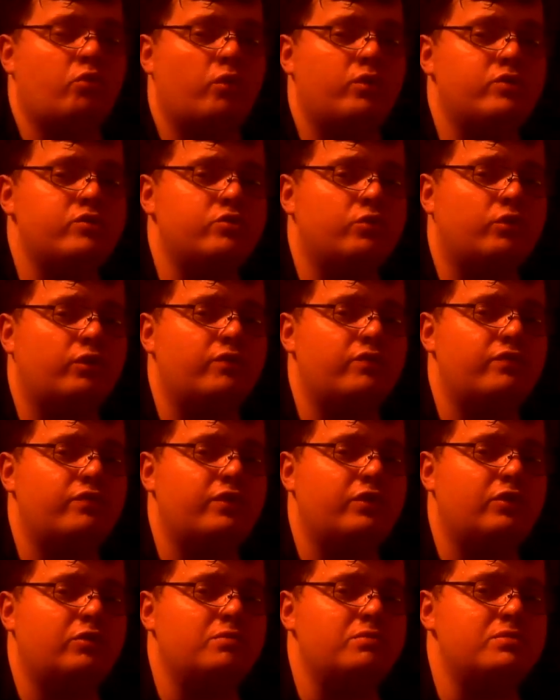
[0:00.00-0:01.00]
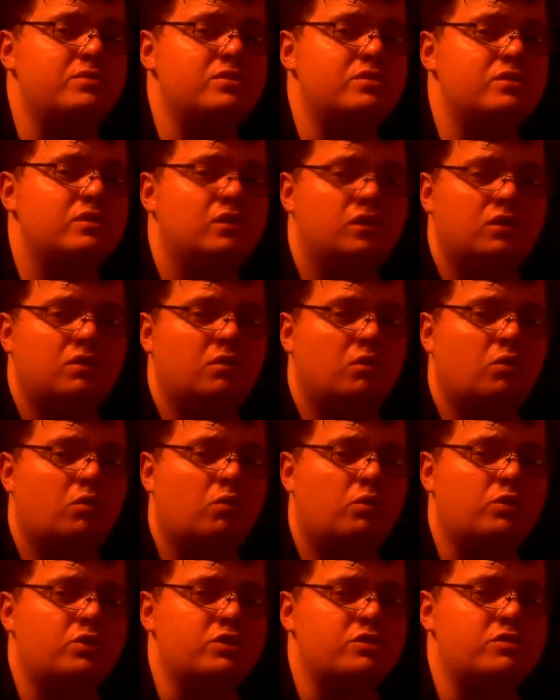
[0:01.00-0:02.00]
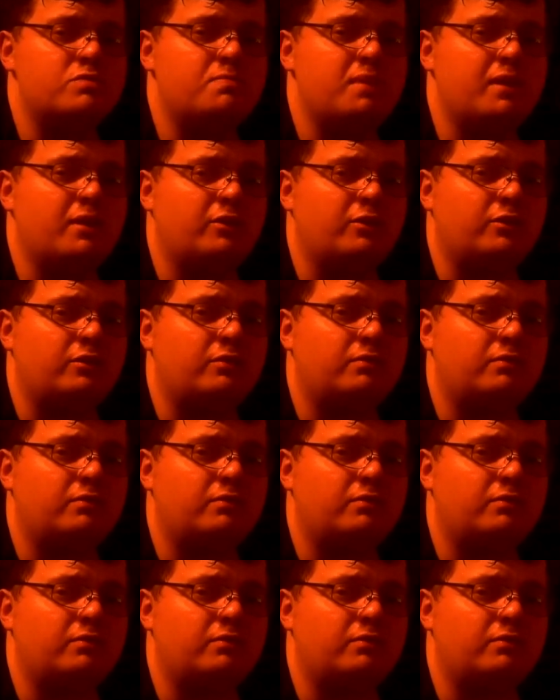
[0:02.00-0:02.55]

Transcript: Story films were just better.